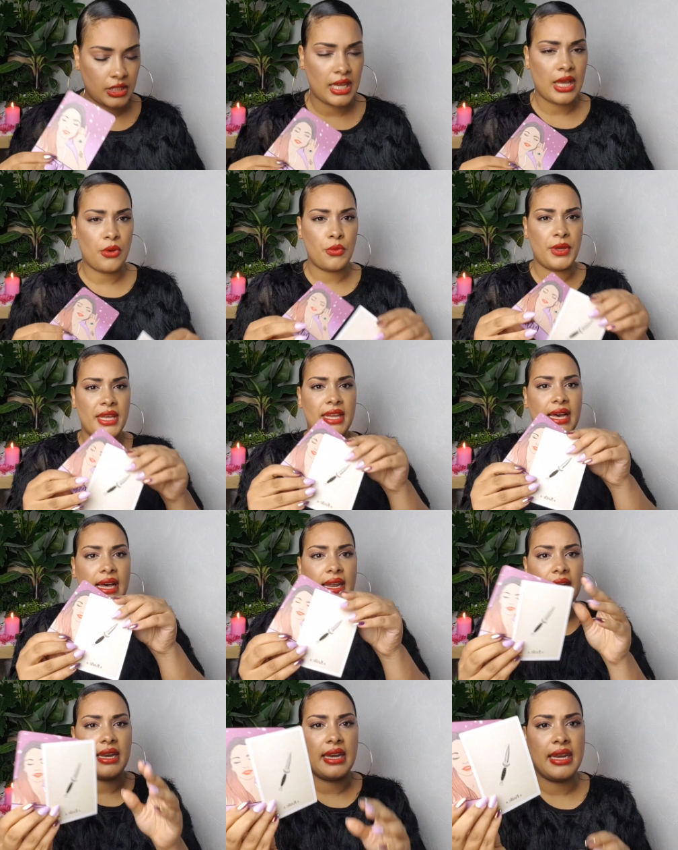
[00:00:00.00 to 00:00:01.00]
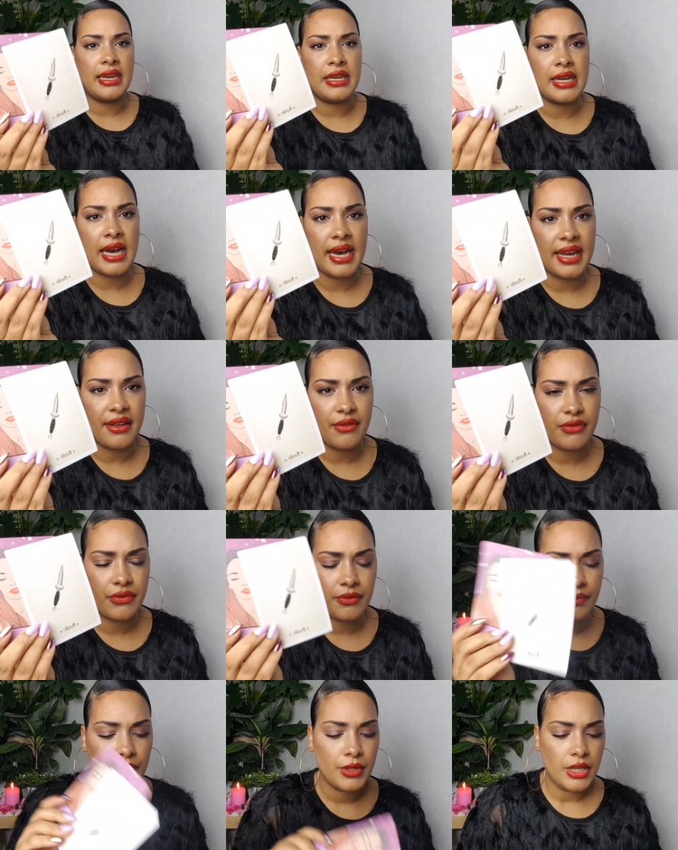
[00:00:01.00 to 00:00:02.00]
and we got knife.
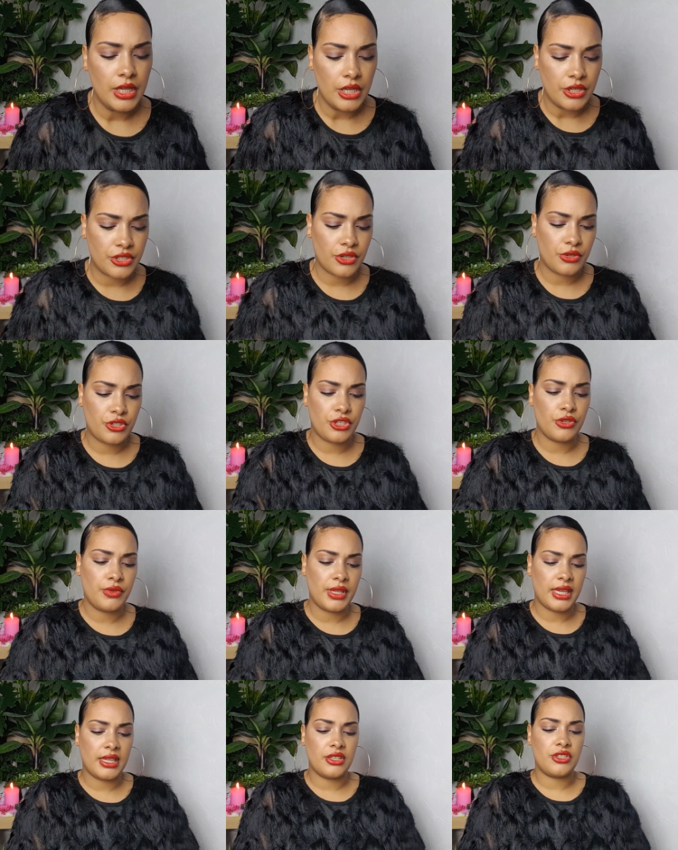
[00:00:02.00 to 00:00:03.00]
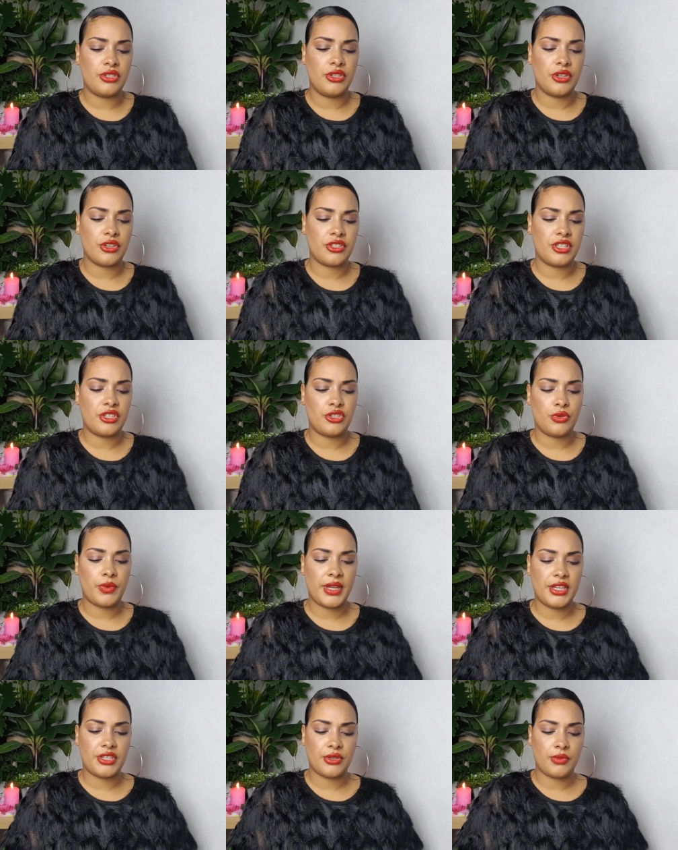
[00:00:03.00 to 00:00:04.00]
So tuning into your
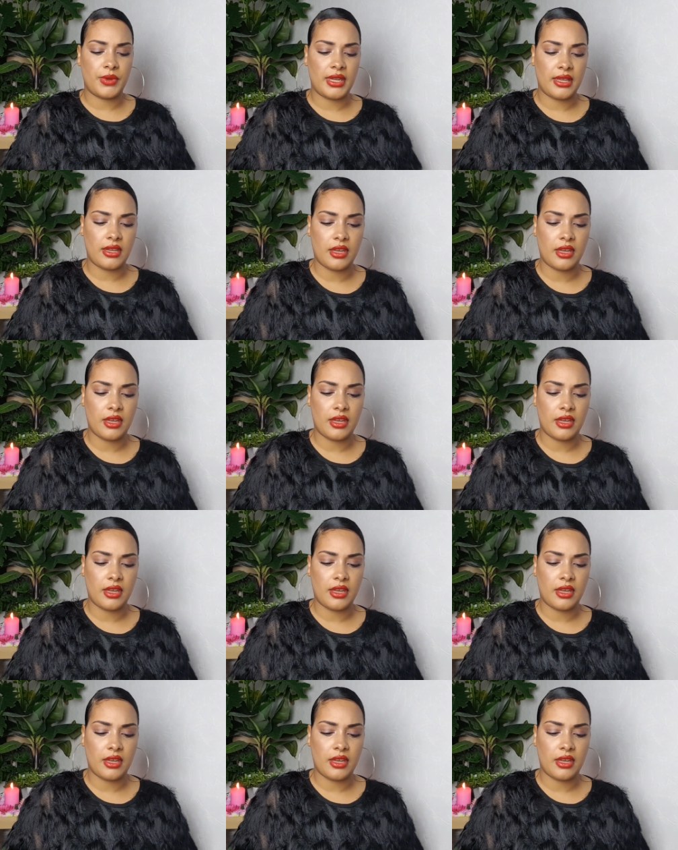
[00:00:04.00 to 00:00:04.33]
situation when it